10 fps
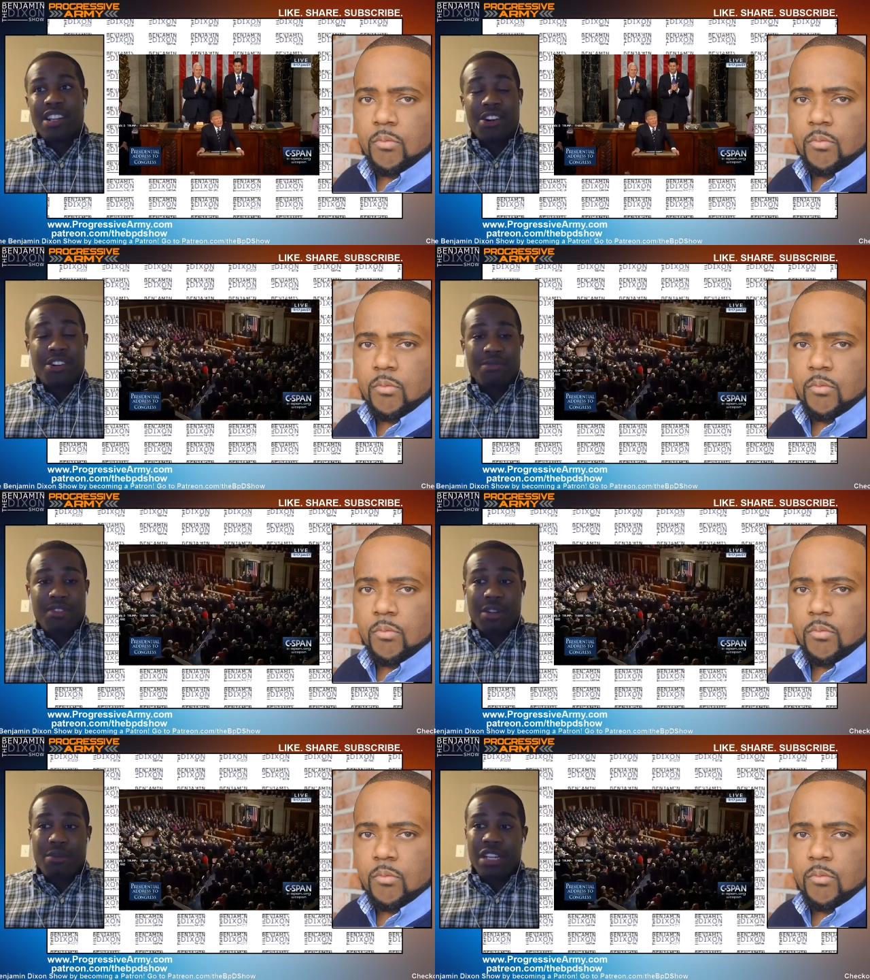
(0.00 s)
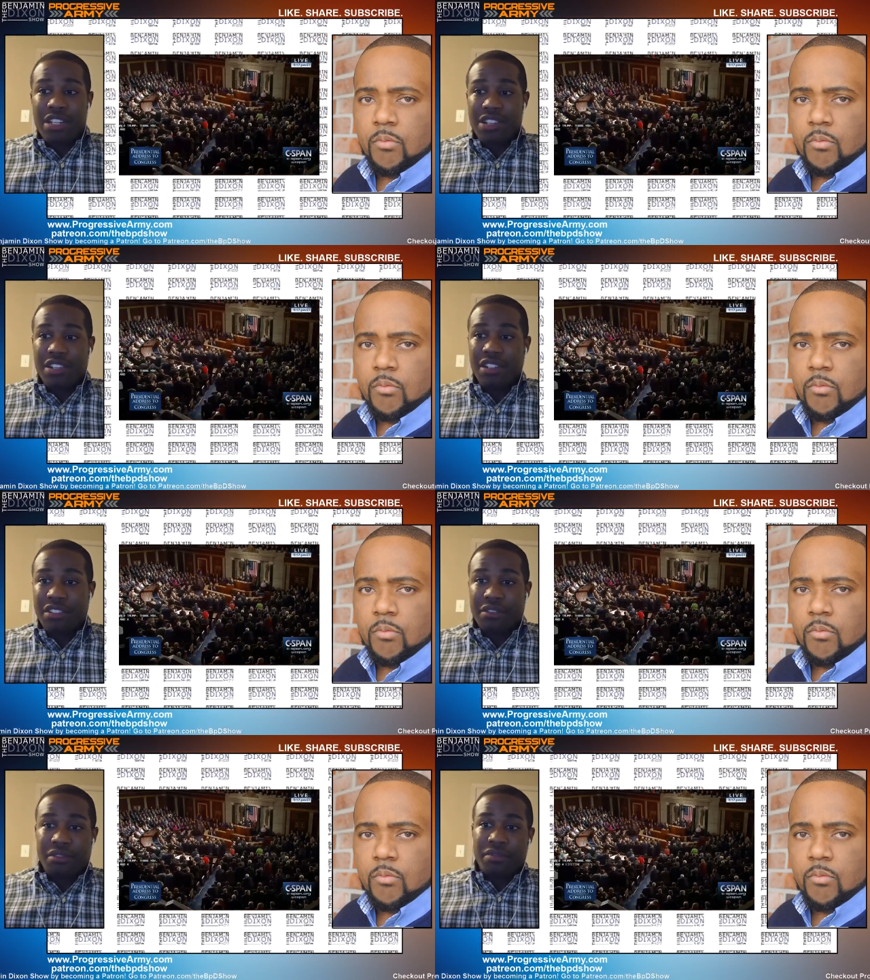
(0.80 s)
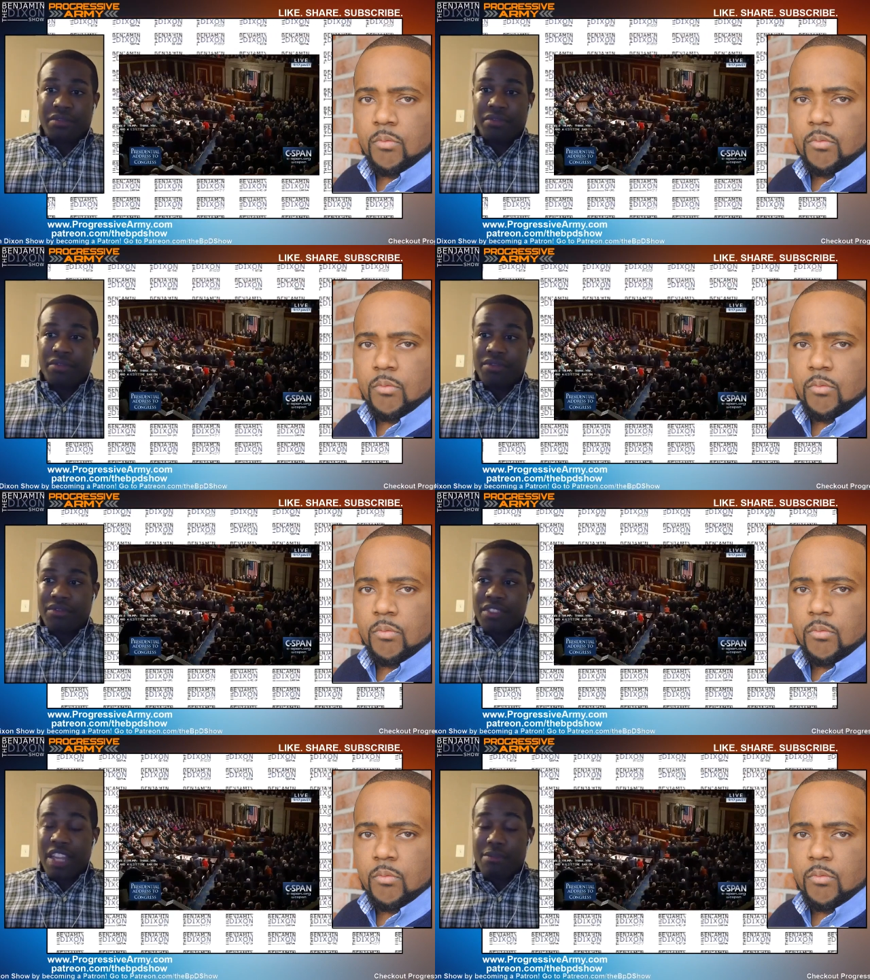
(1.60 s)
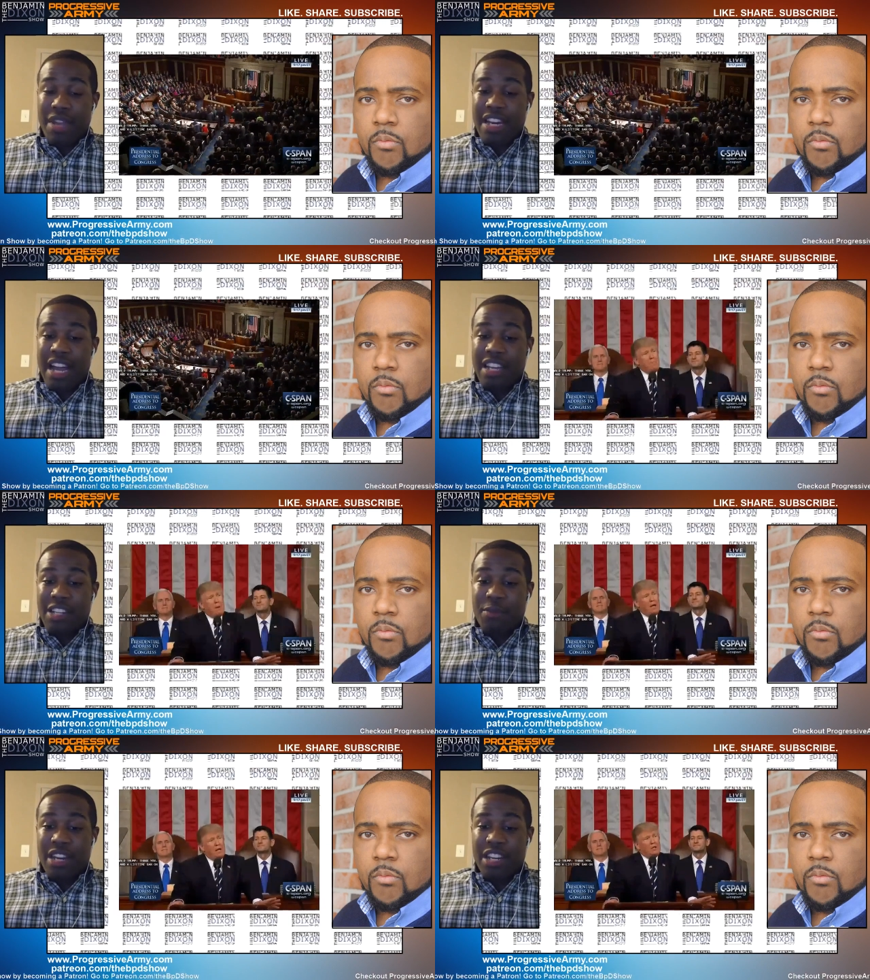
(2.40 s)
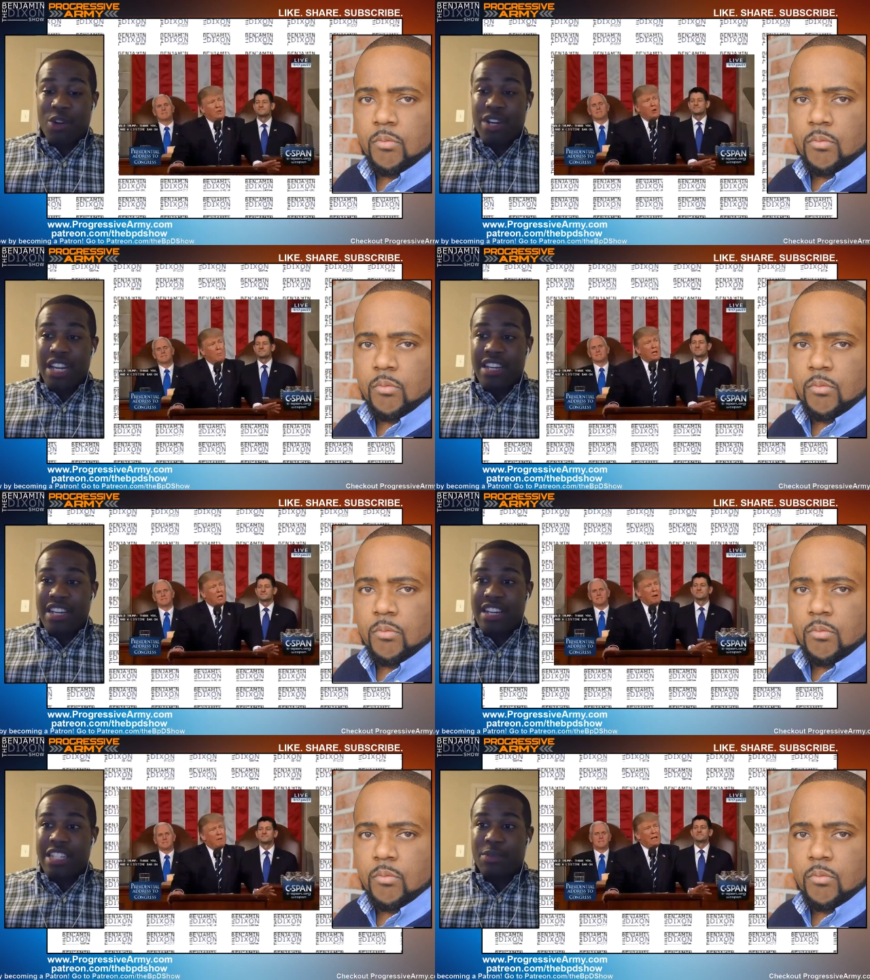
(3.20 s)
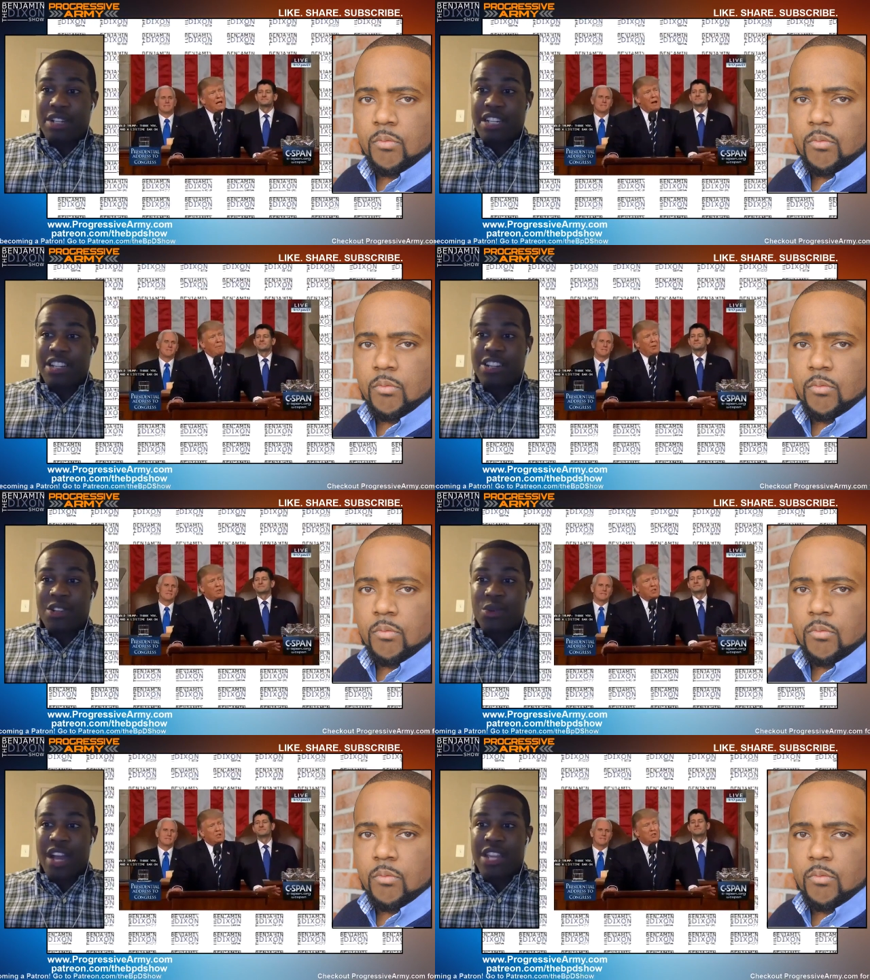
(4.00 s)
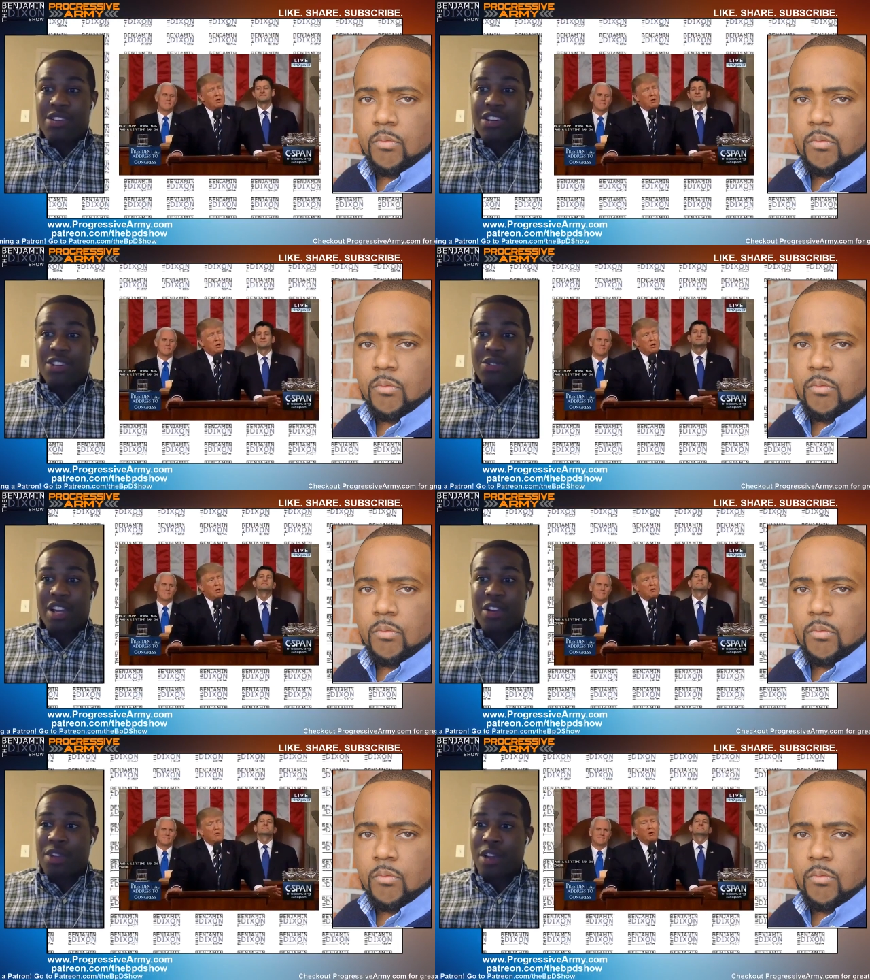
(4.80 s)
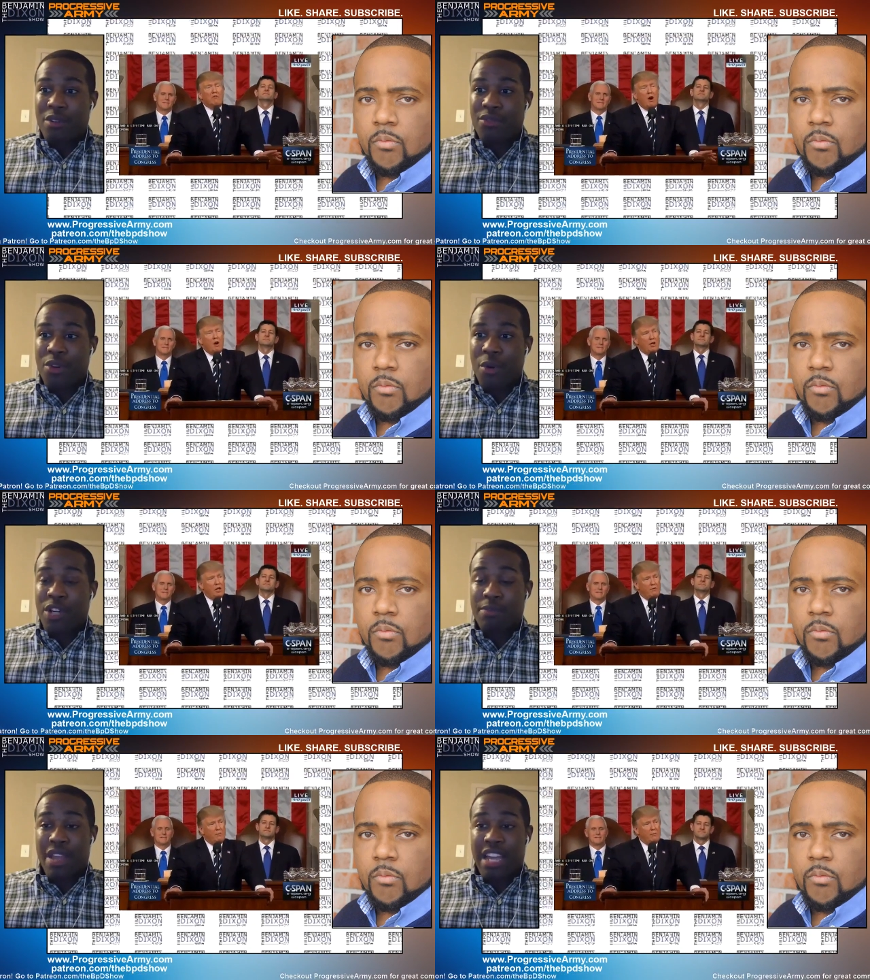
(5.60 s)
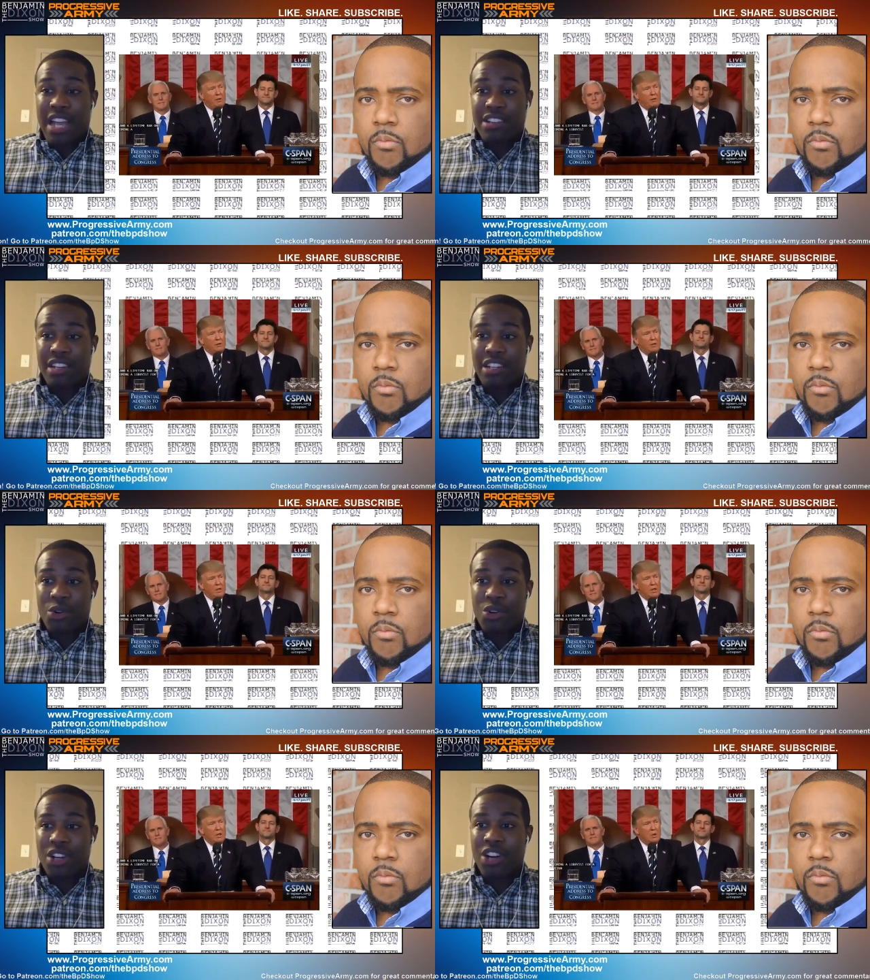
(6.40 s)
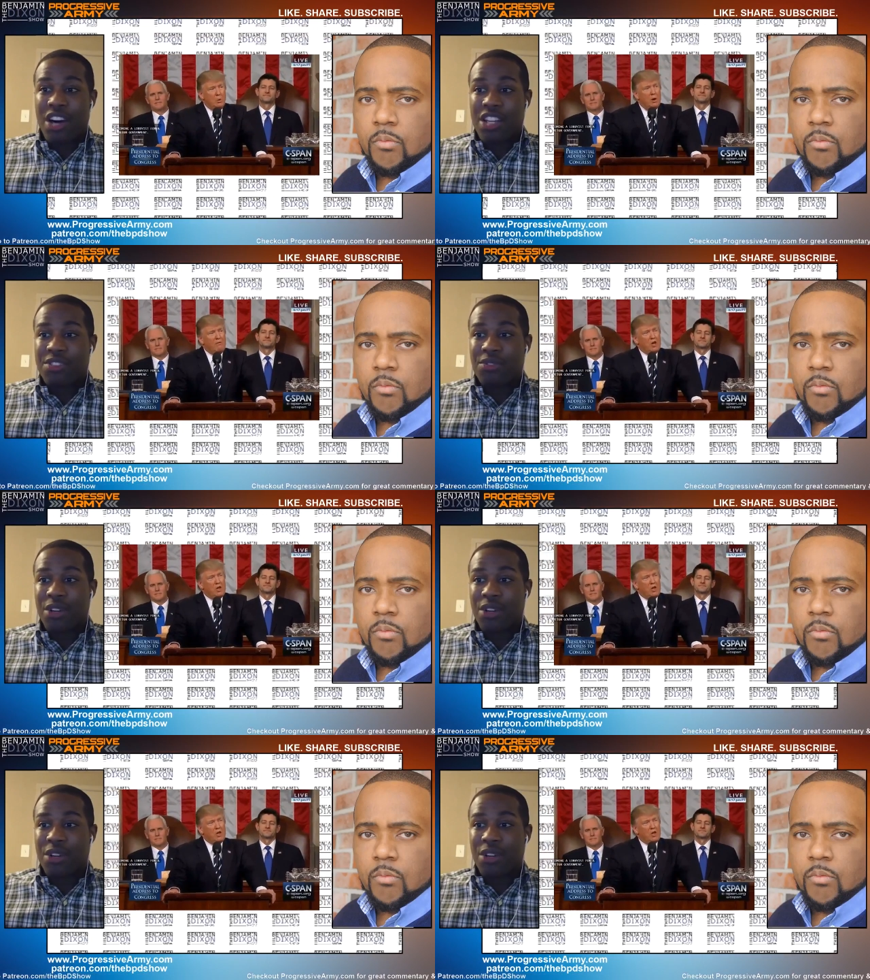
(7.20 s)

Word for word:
Speaker 1: hurt them very much. Right. Right. It may not, depending on what he does, because there's a way you can do healthcare reform, which may actually lower the costs for